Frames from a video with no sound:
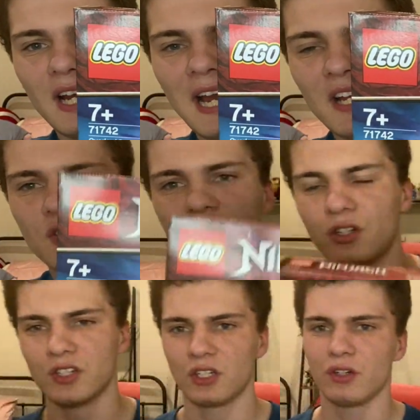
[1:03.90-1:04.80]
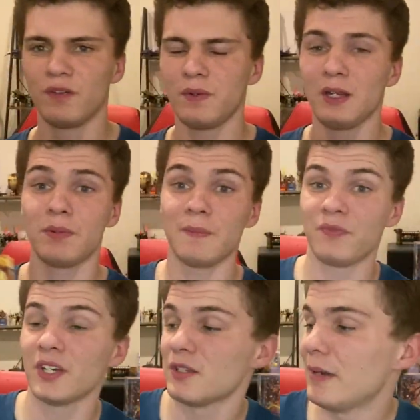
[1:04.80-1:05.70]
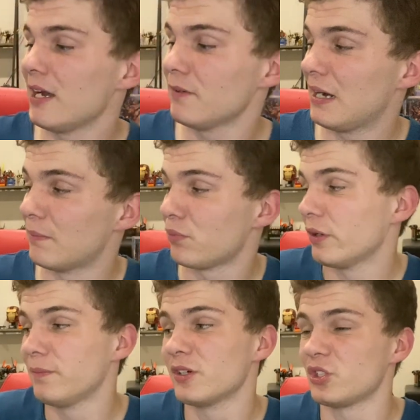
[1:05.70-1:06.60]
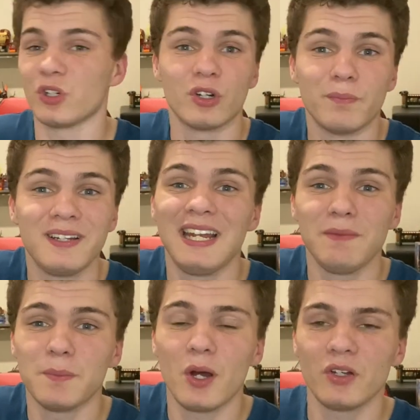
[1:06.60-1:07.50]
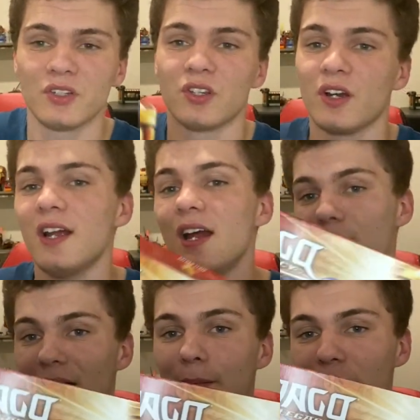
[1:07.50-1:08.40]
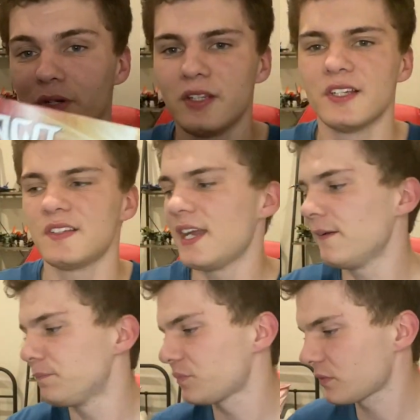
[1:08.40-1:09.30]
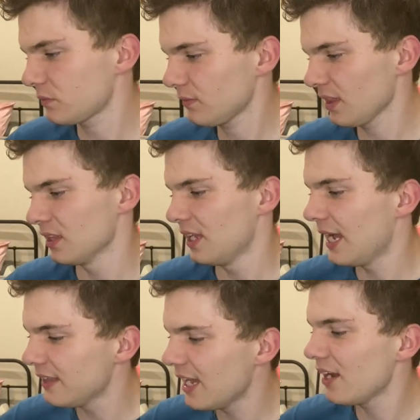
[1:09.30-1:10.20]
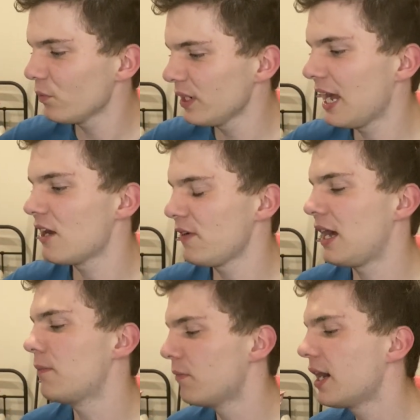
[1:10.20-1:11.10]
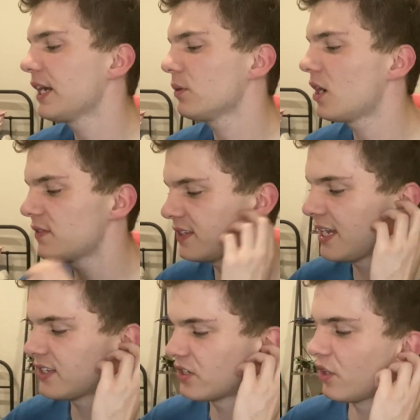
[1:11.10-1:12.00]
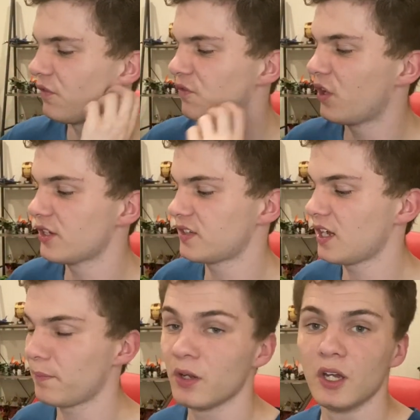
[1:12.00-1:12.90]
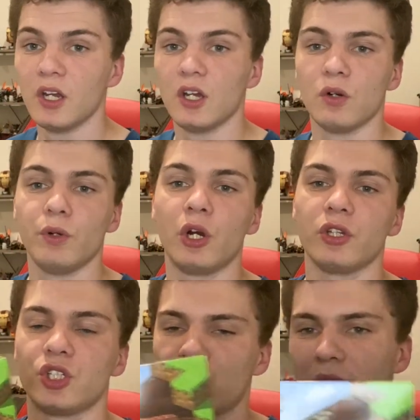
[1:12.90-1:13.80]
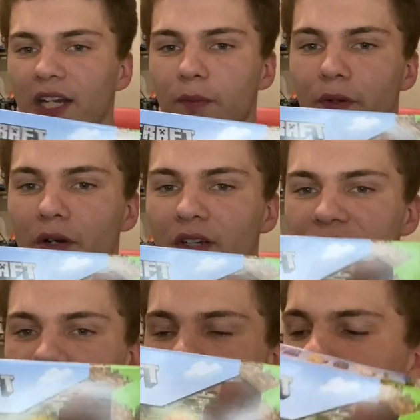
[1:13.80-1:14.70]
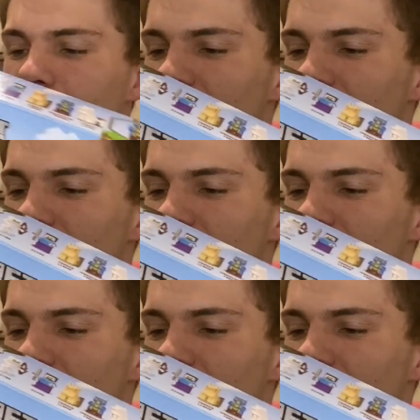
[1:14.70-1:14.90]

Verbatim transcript: as good as it could have been, but doesn't matter. I'm probably much not going to keep the box, so happy with this set. And then we have our Minecraft set. So first up, we got the trading post. Um,